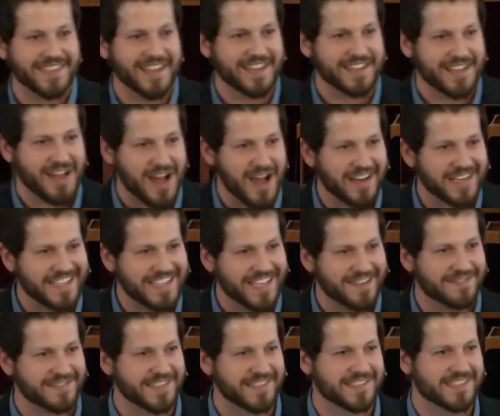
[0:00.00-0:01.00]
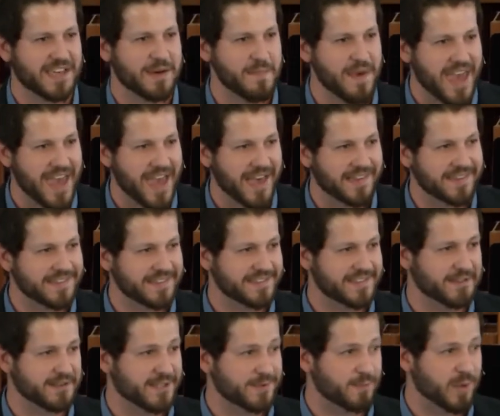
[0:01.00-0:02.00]
Like God gives his commands
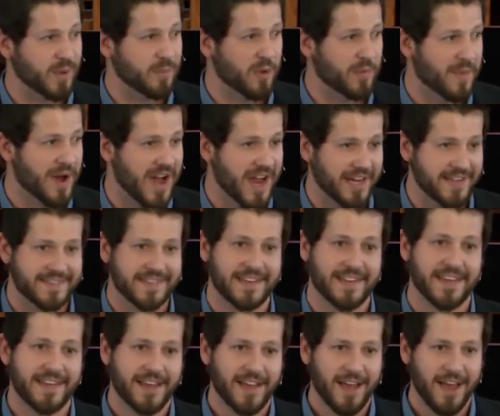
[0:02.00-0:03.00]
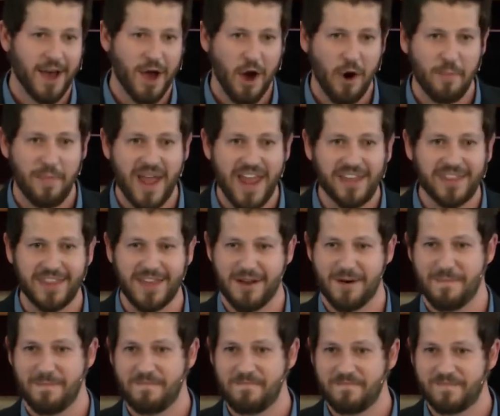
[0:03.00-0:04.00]
so his people might obey
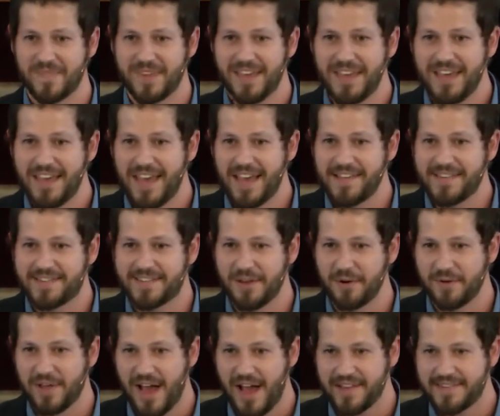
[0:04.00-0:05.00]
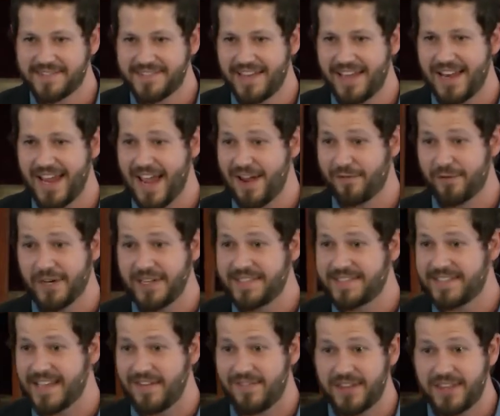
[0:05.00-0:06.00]
them. And so God said, every
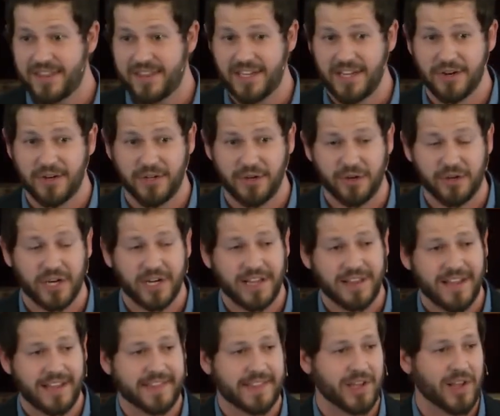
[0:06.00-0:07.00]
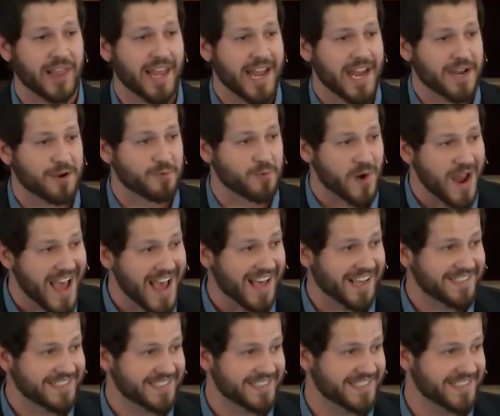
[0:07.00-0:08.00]
seventh year, you're going to let the land
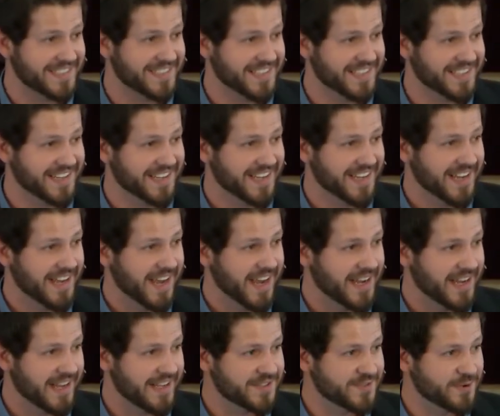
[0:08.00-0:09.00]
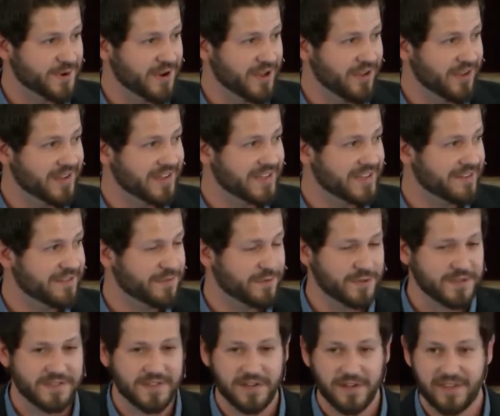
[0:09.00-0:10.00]
rest. And Israel
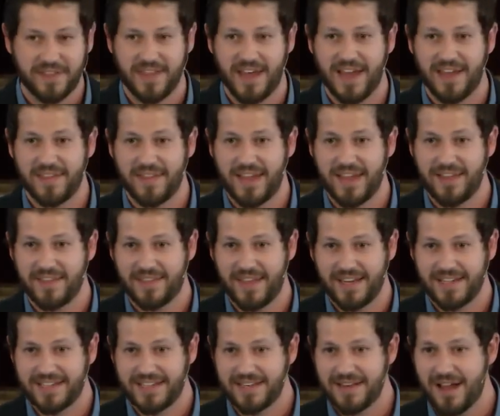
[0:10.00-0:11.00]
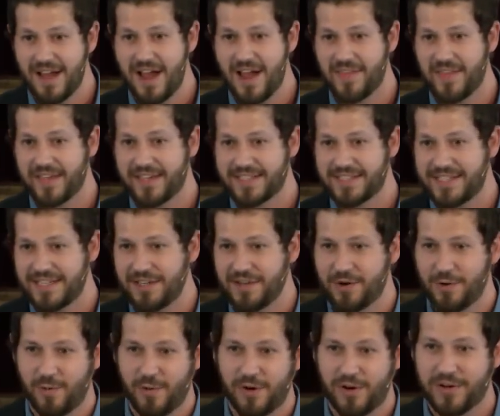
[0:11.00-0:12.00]
forsook that. They, they did not. They continued
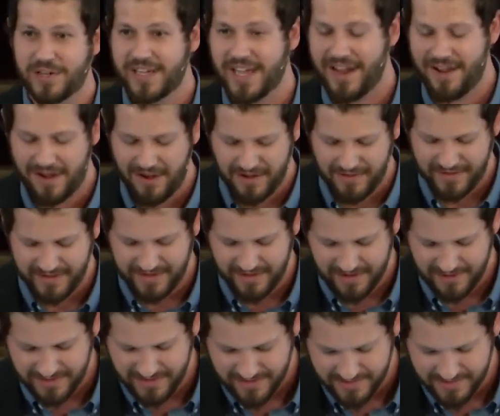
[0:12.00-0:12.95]
to work on the, on